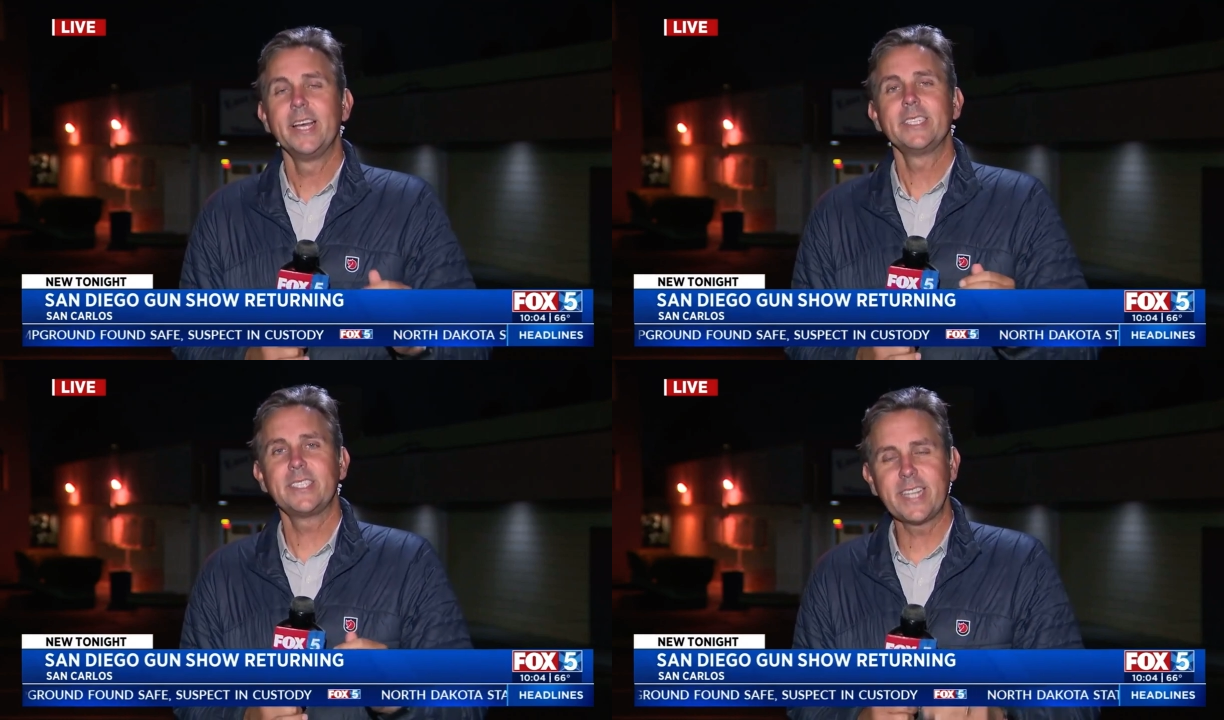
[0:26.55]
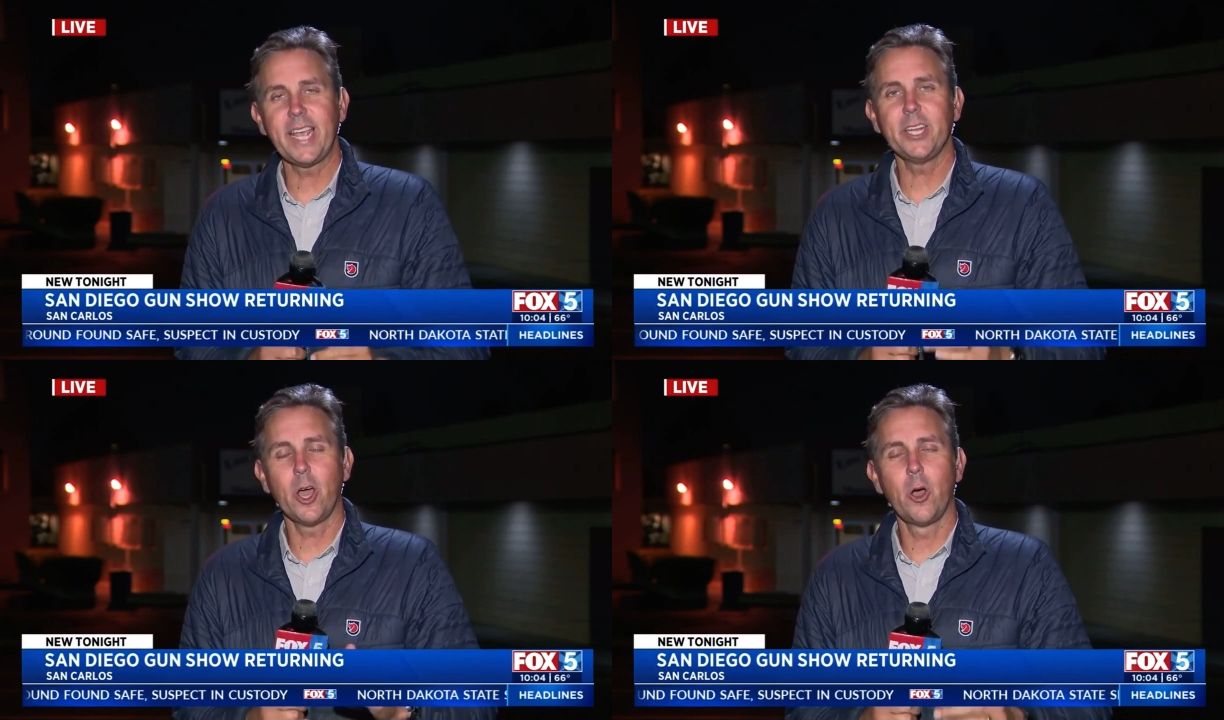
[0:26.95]

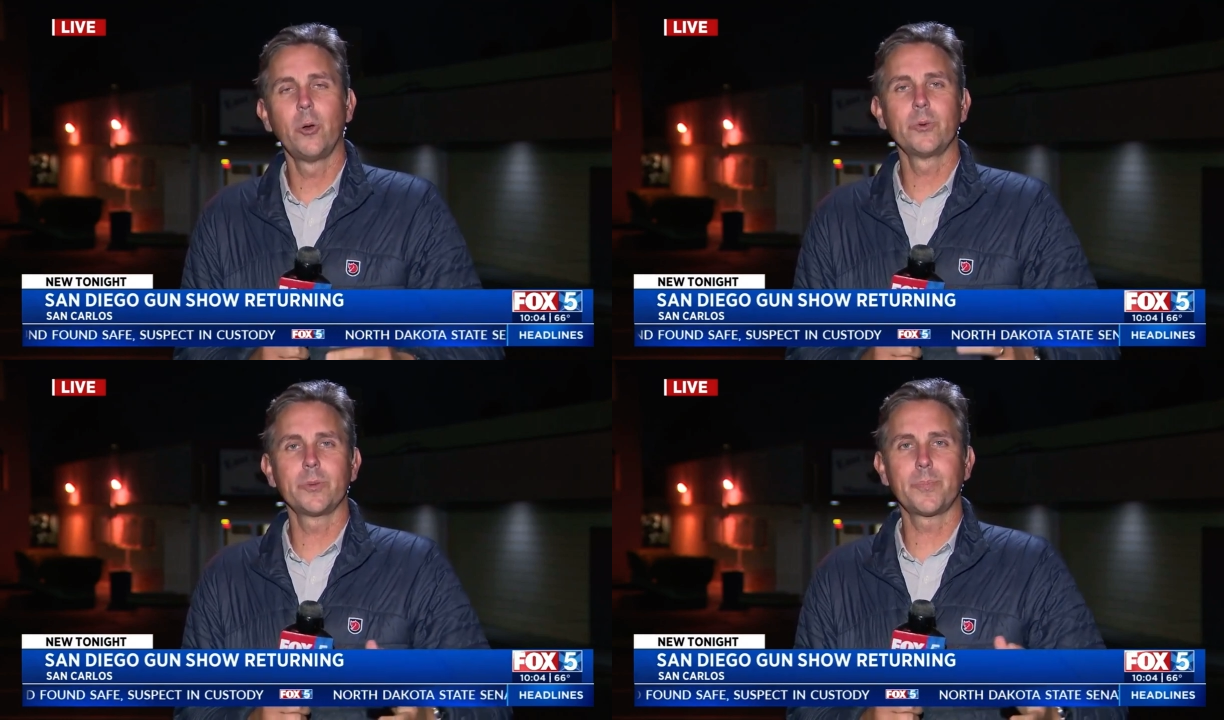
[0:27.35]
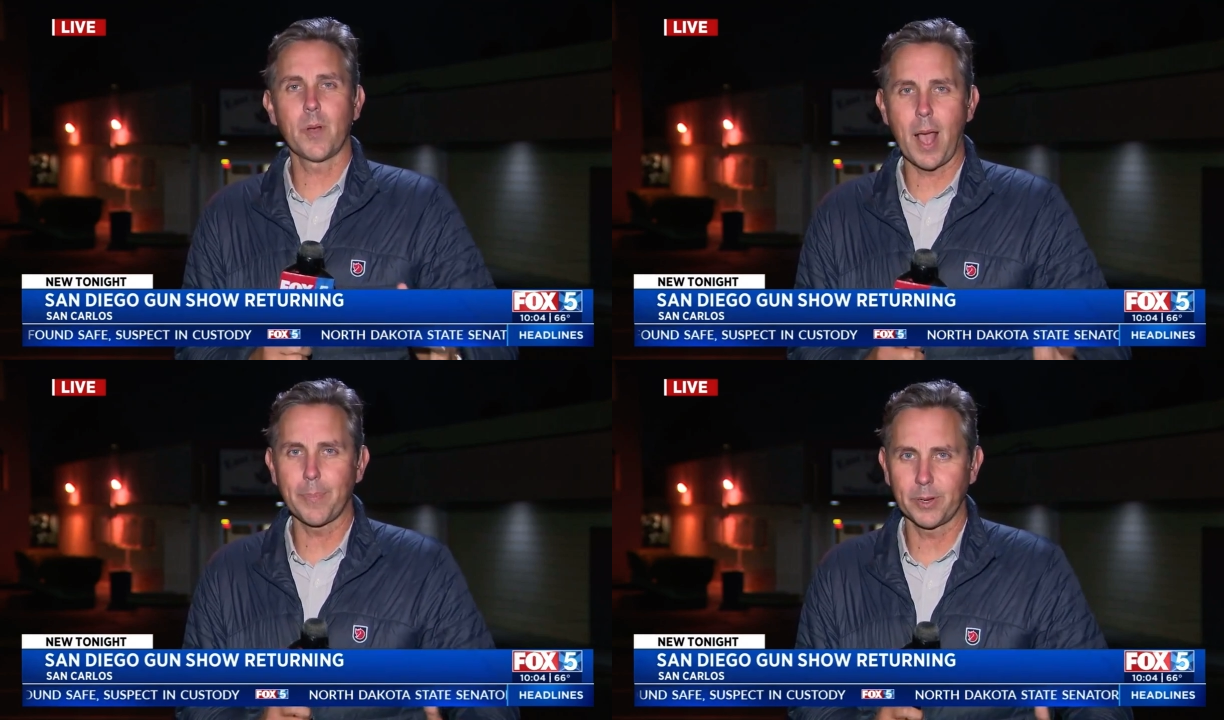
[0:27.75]
state-owned
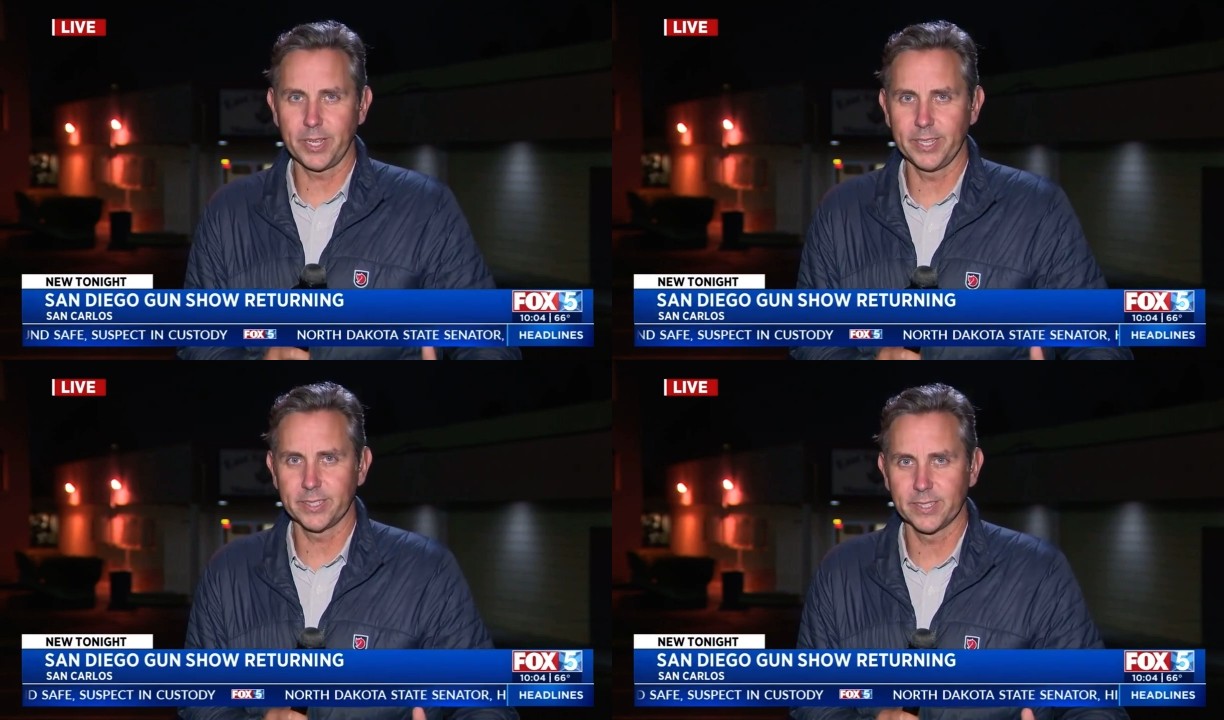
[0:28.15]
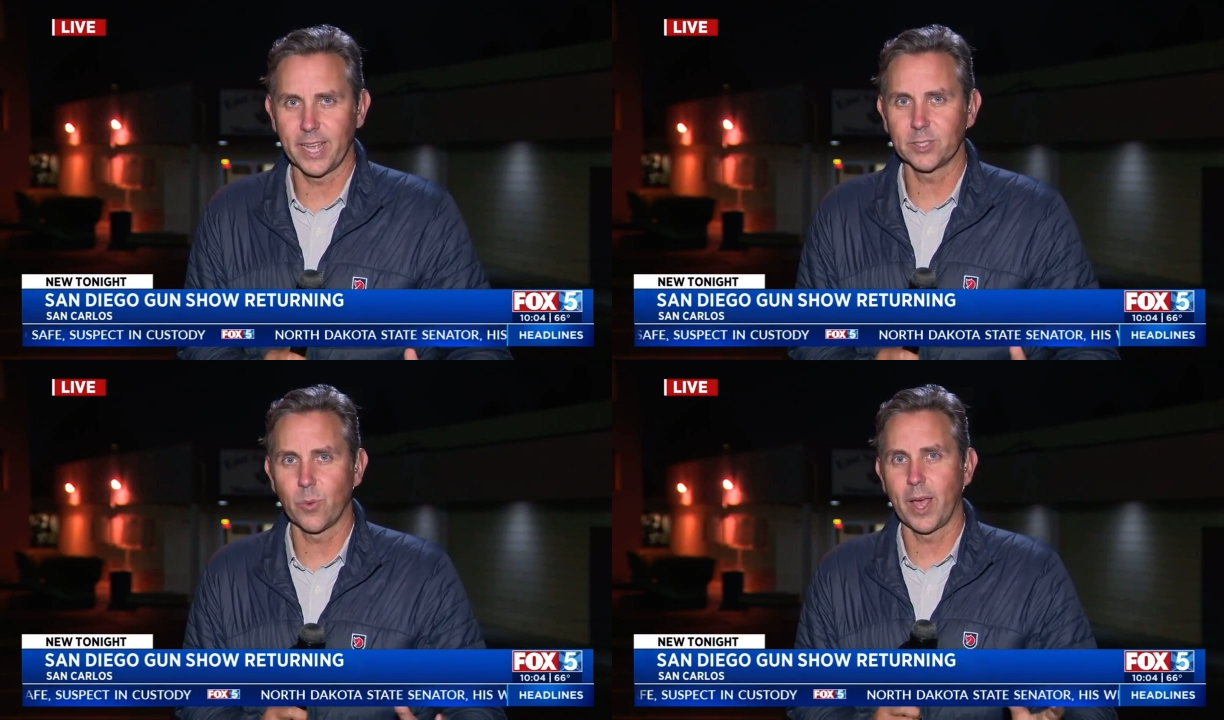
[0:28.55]
properties. And
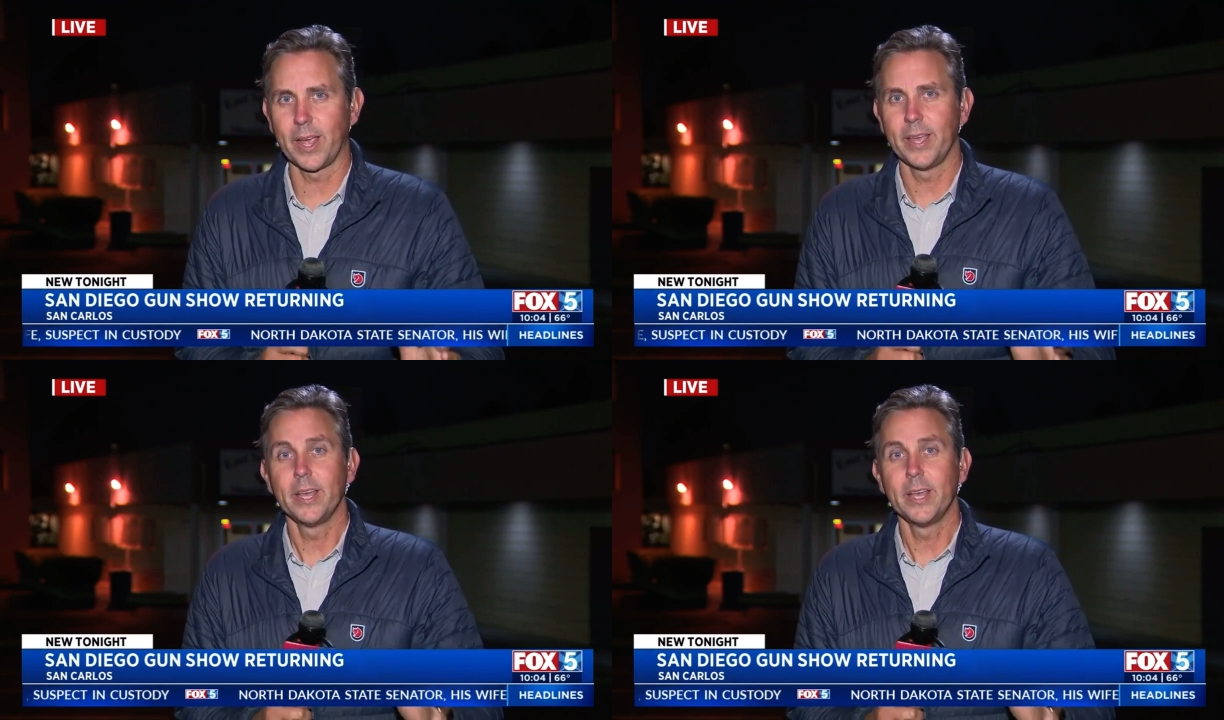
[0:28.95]
that's why